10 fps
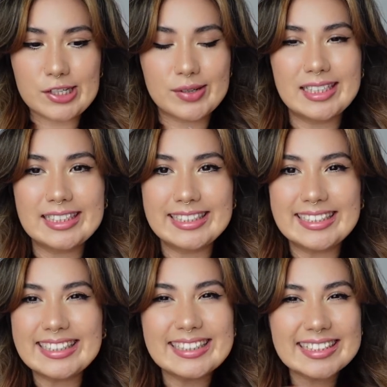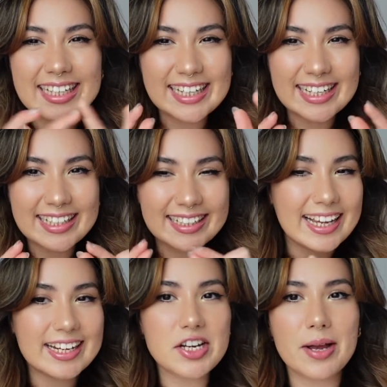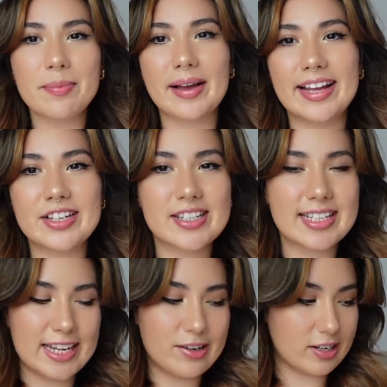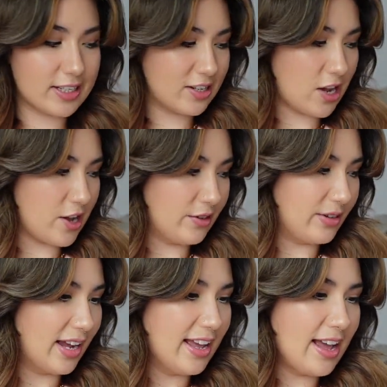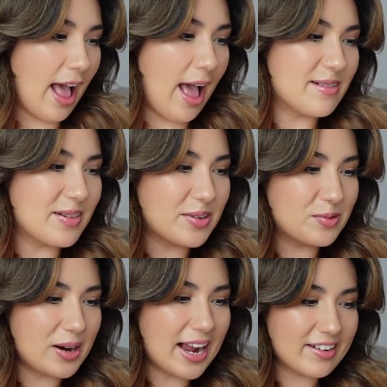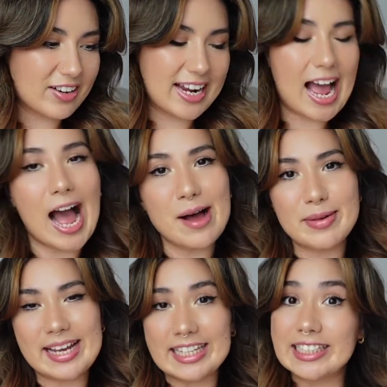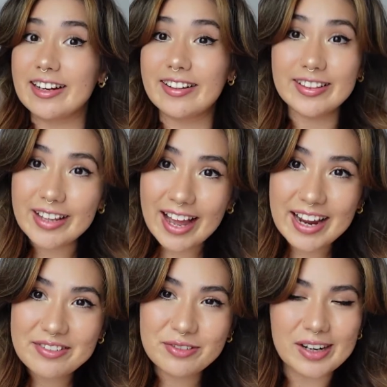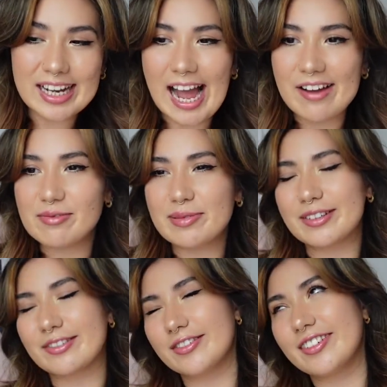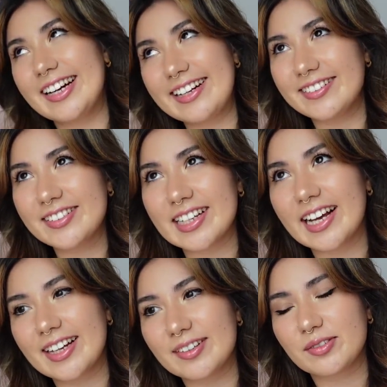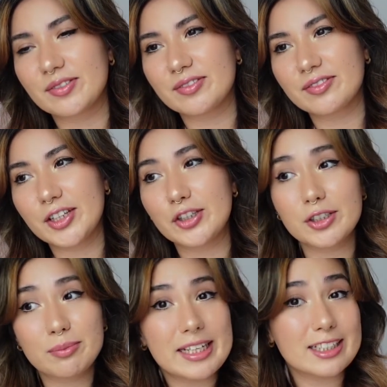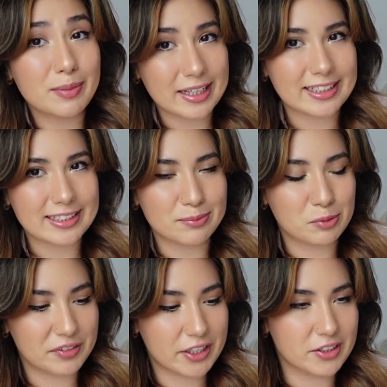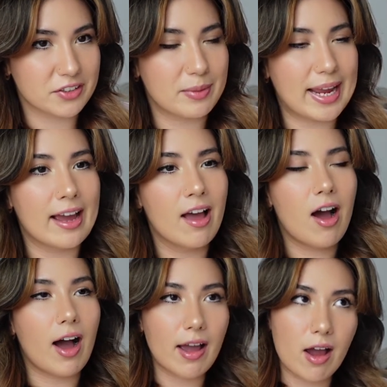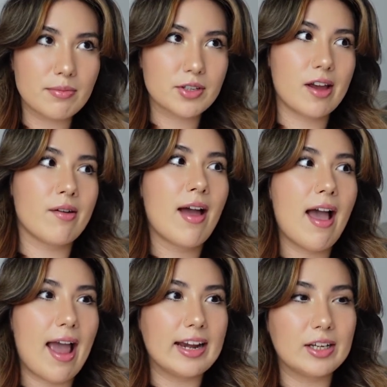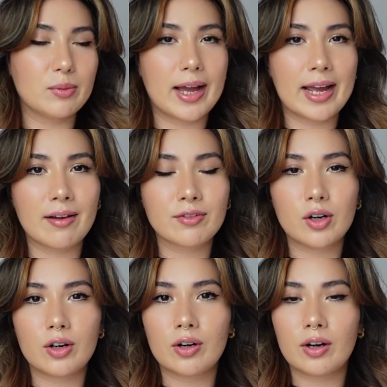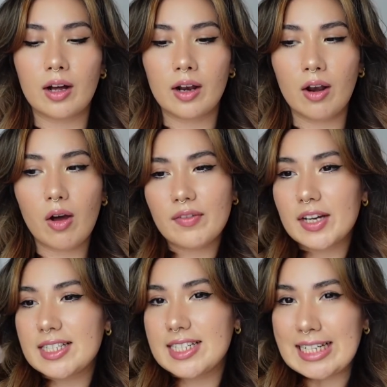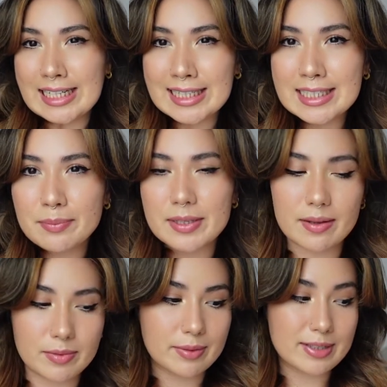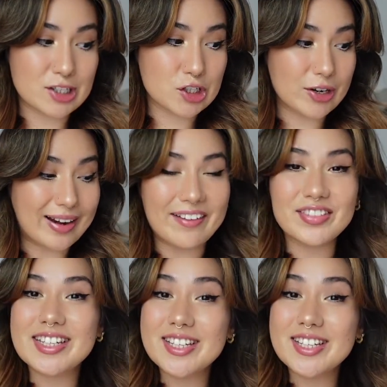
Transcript: do a little tiny little catch up and just let you guys know where I am in life, where I haven't been around, and you should be expecting some more videos from me. I hope so anyway. I've got a lot of ideas, but sometimes I just don't have the